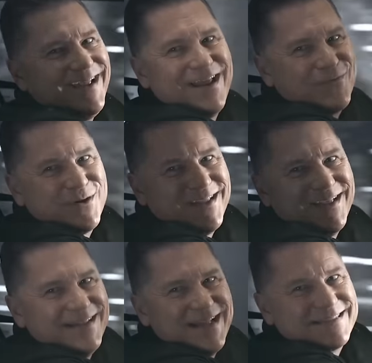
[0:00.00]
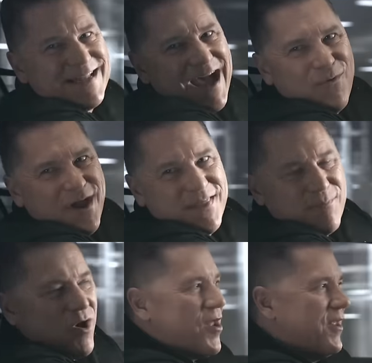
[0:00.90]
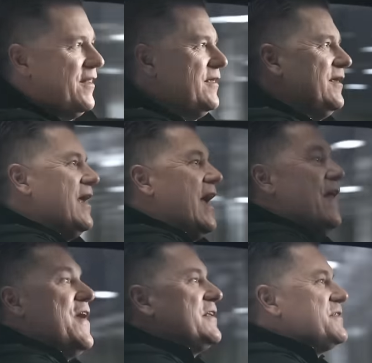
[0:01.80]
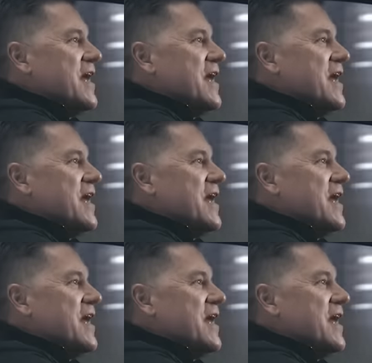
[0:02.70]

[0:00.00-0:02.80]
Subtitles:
Yeah, they never did. That's not why they bought it.